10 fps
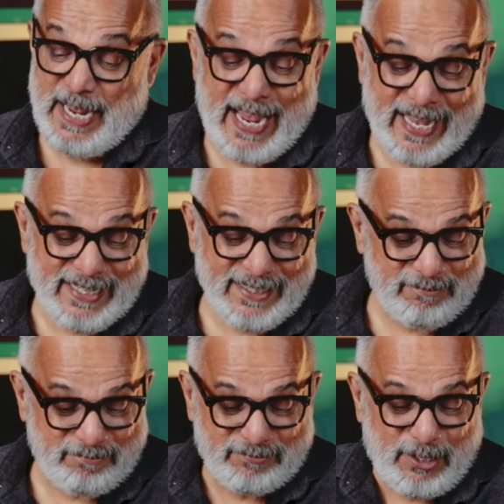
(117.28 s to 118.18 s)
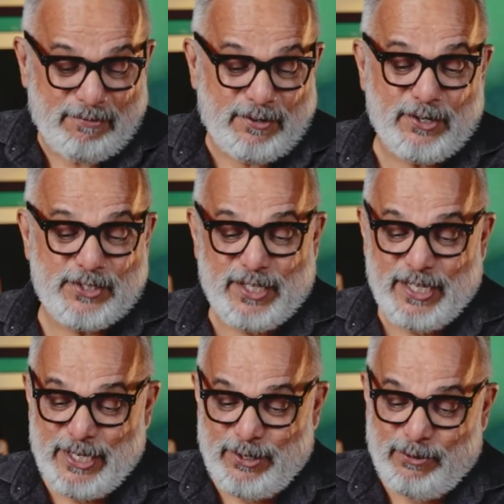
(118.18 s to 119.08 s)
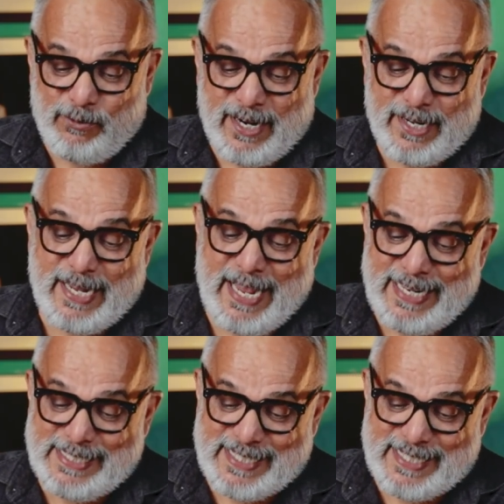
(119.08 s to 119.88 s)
L, of course, you know what L